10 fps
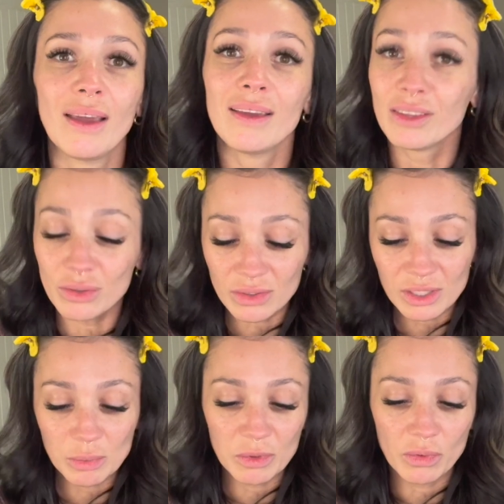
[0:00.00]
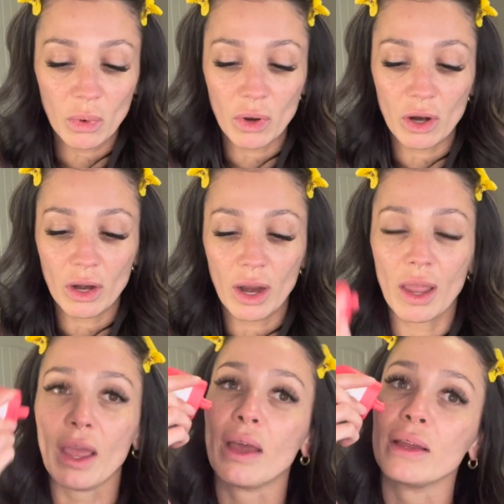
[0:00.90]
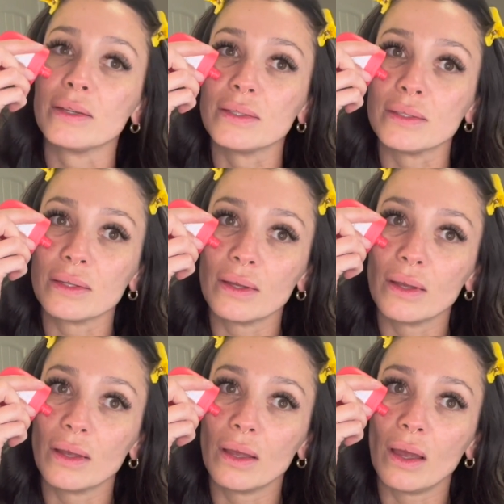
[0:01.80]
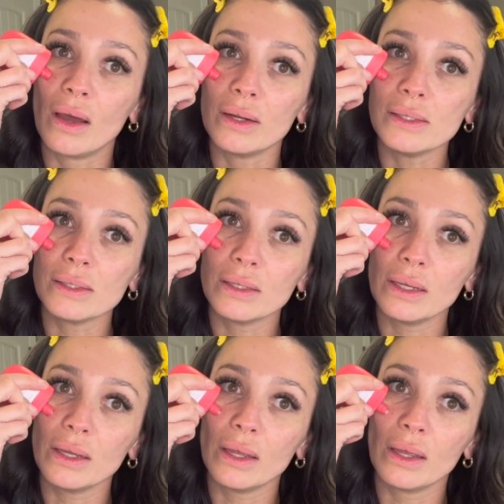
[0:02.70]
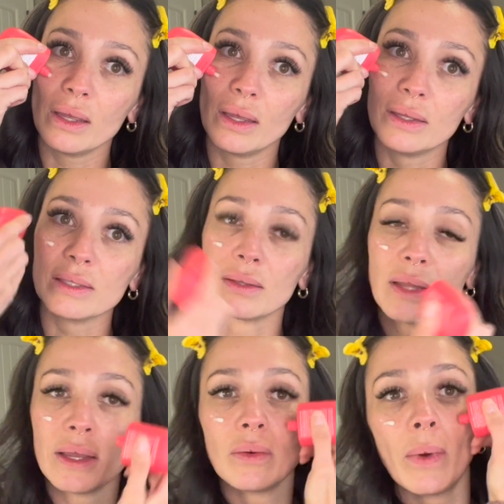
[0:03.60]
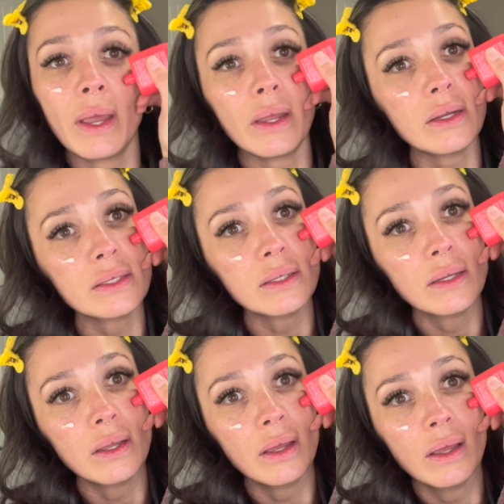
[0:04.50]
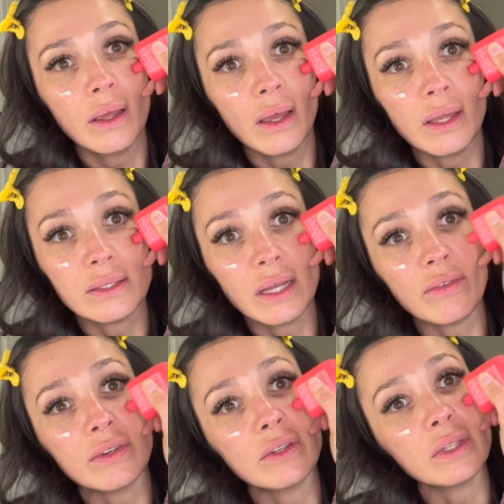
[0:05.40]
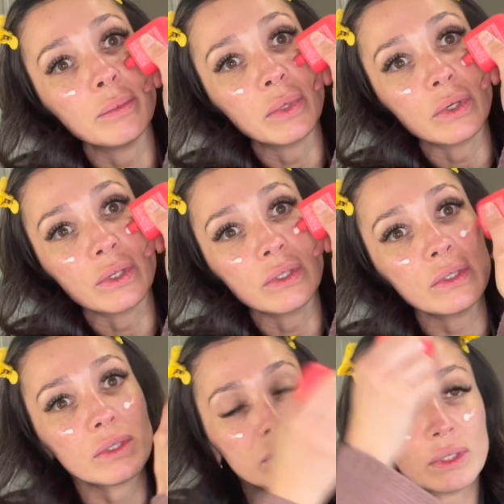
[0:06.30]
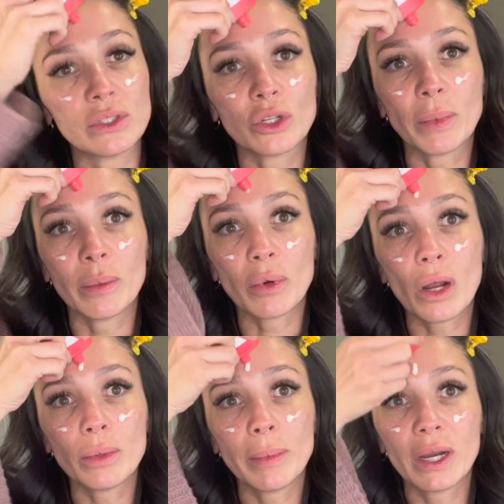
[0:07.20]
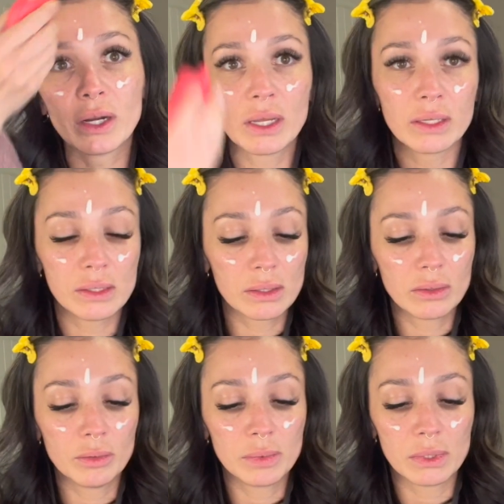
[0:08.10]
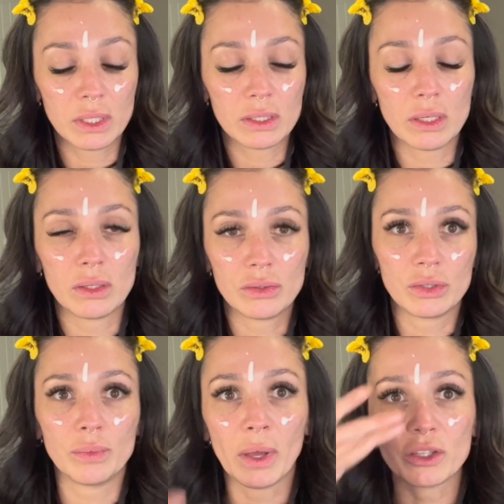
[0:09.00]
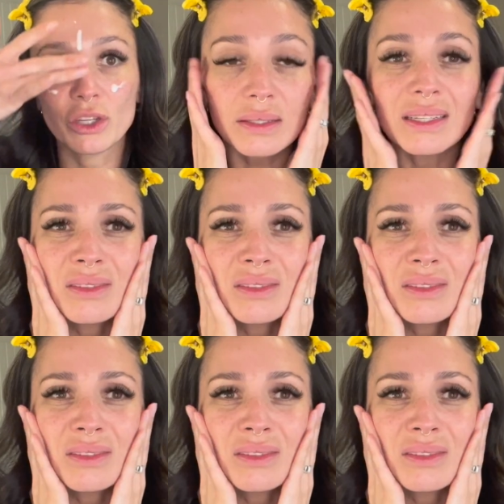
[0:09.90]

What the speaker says: use this before, and honestly, it's lightweight. It definitely blurs. These are my problem areas. Oopsie daisy, I used too much. And it